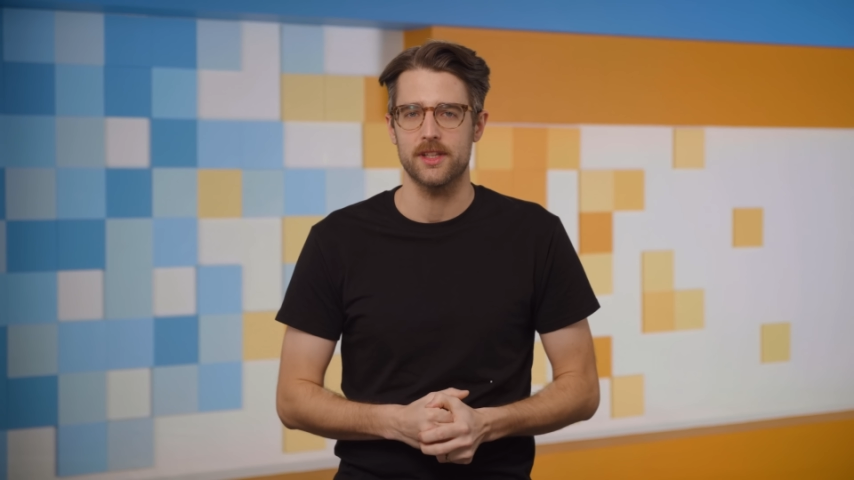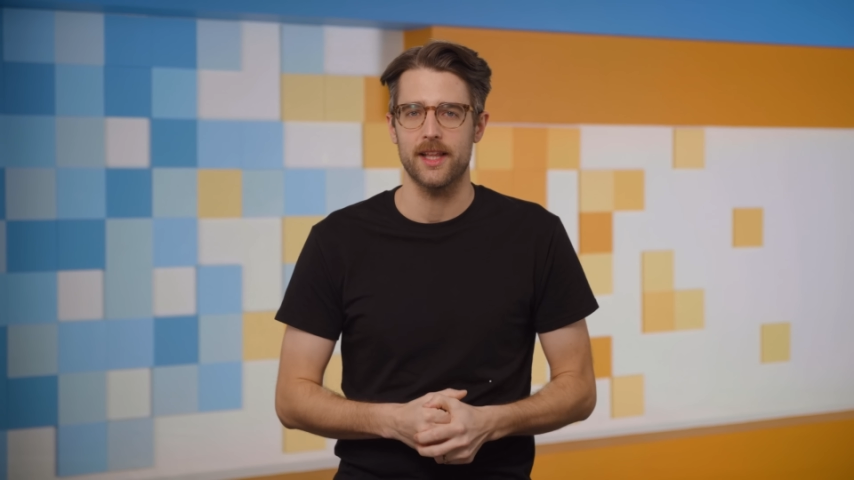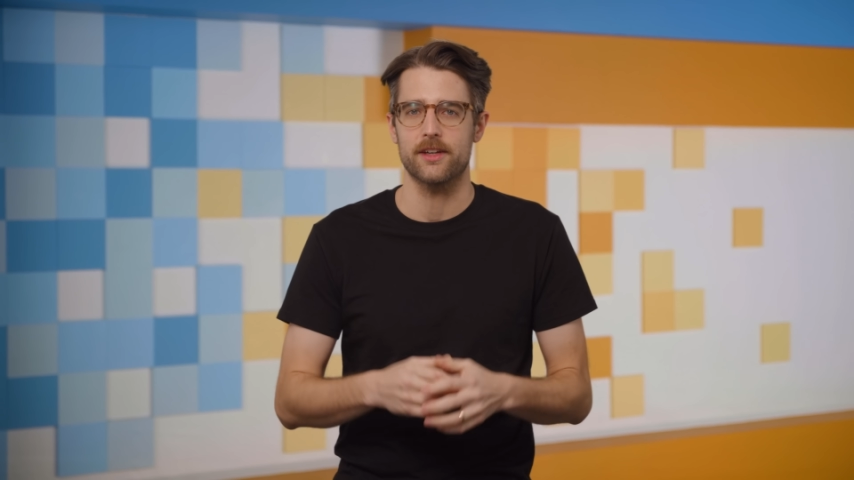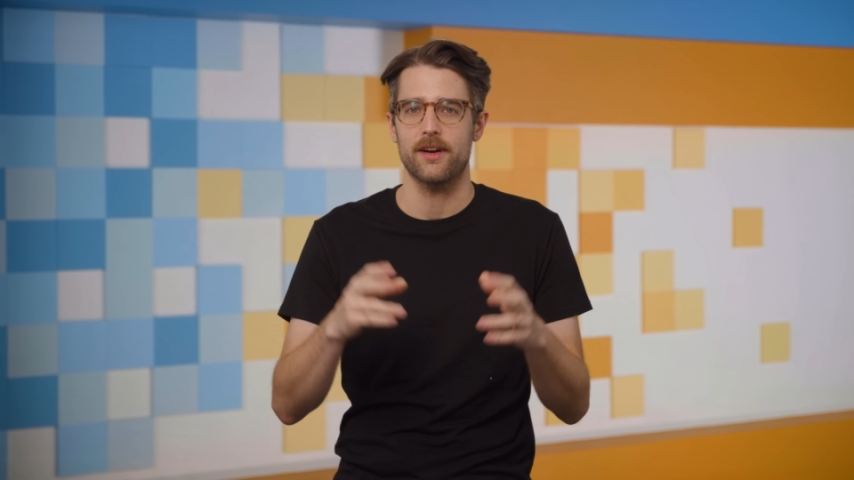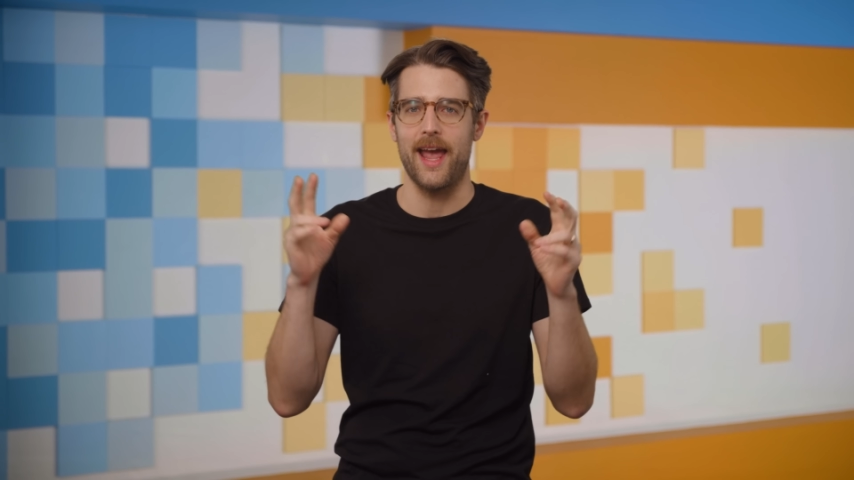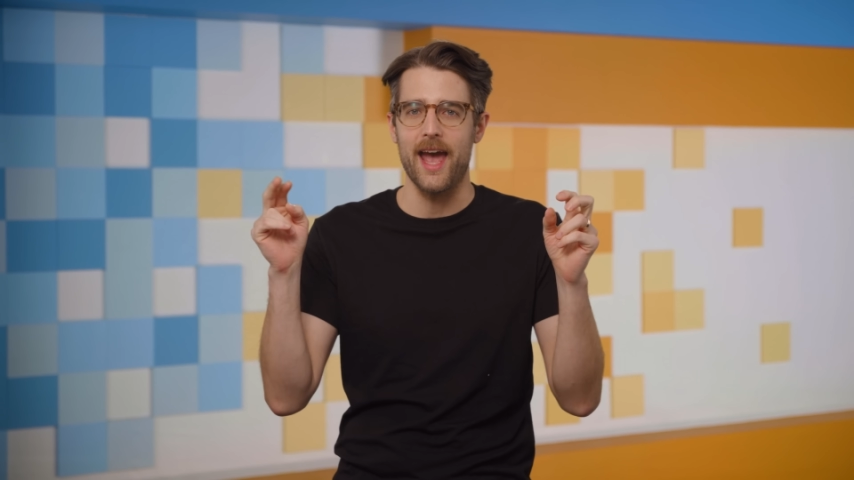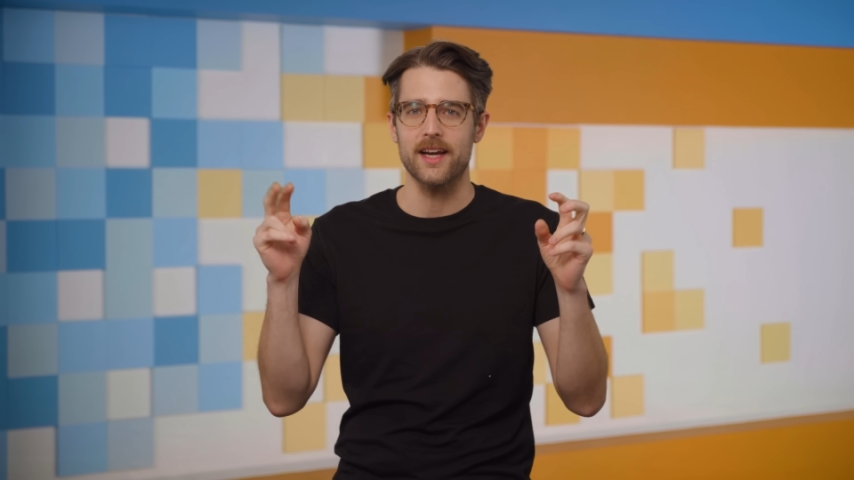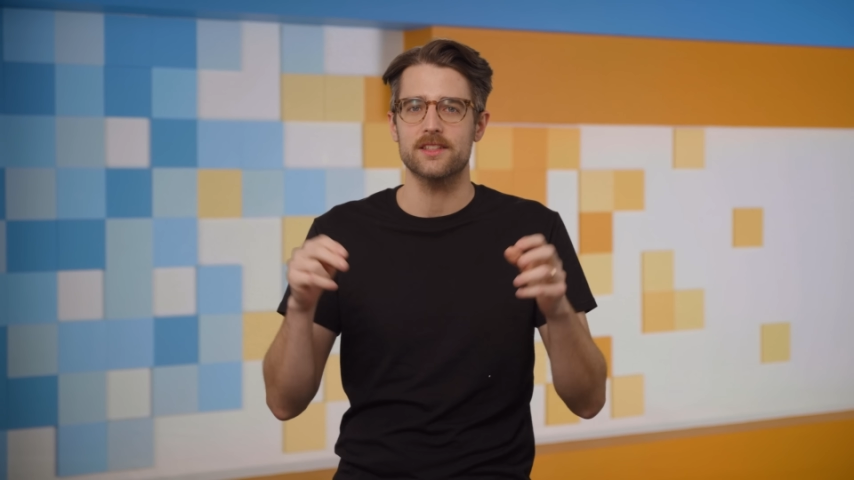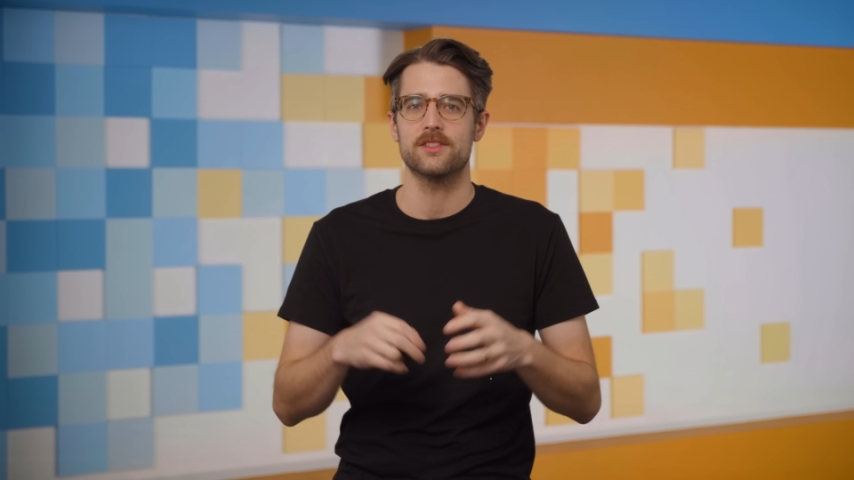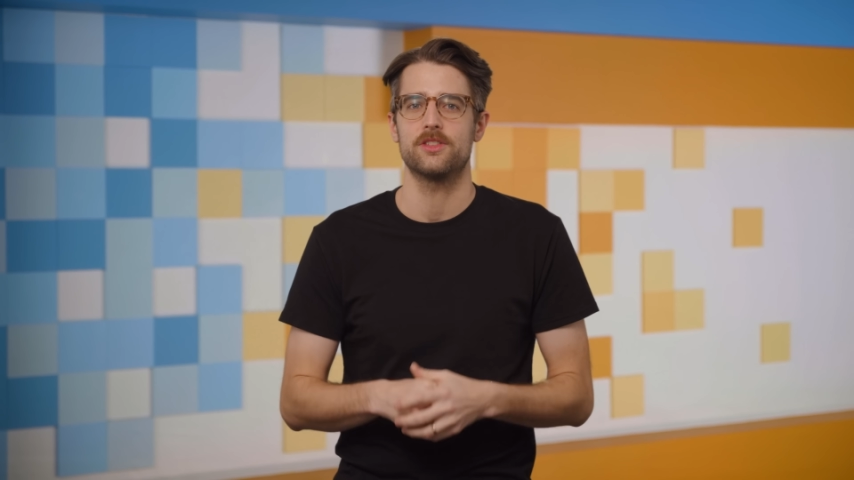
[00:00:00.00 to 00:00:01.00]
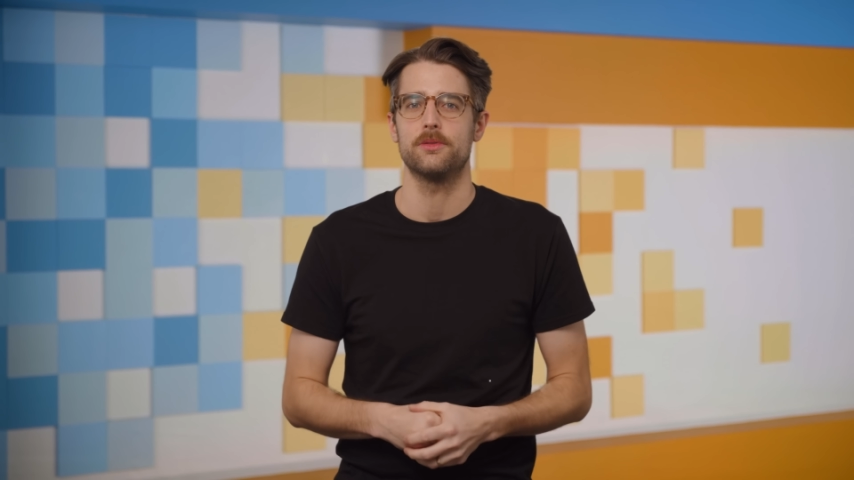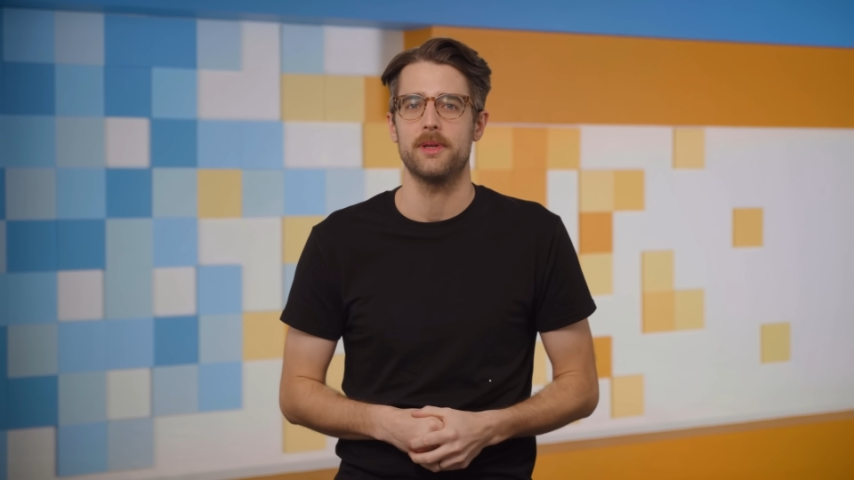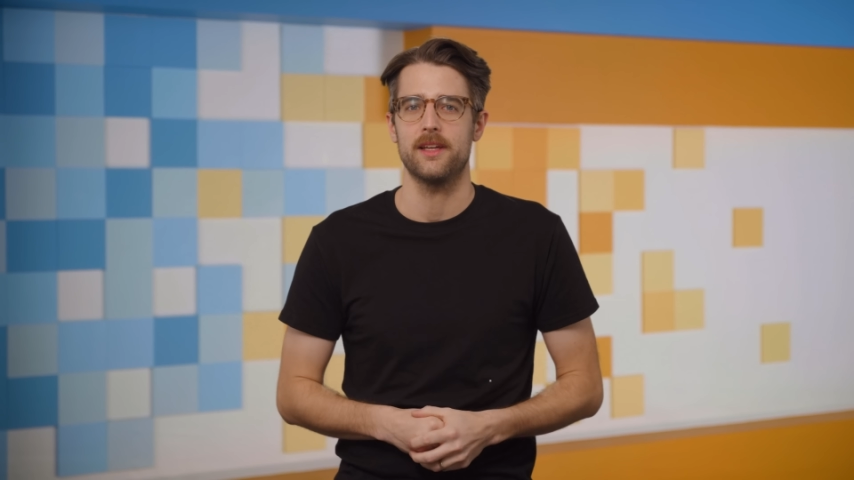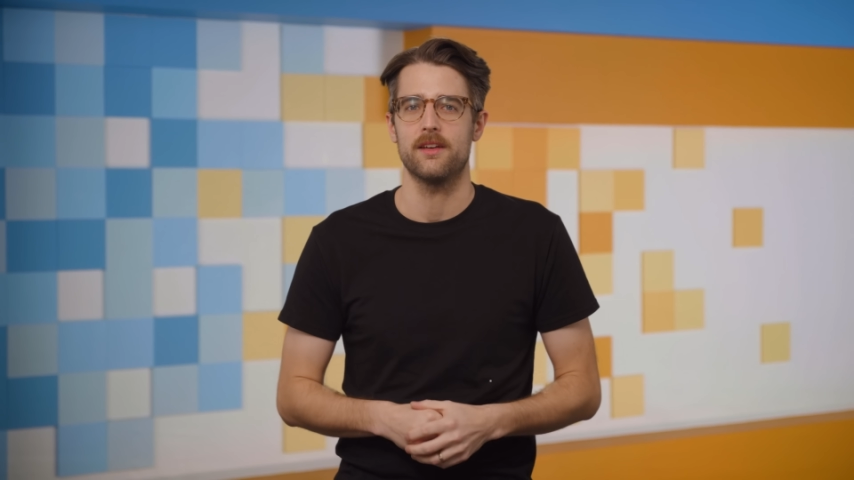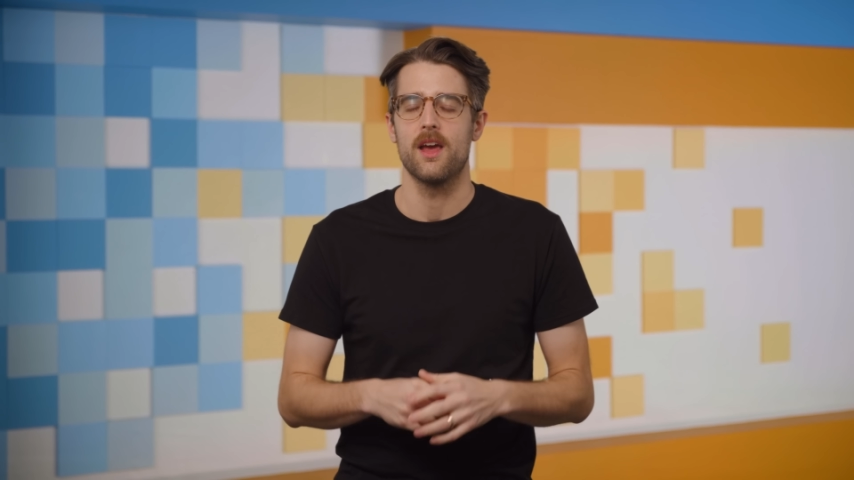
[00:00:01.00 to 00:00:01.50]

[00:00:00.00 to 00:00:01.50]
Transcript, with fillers: the letter X to mean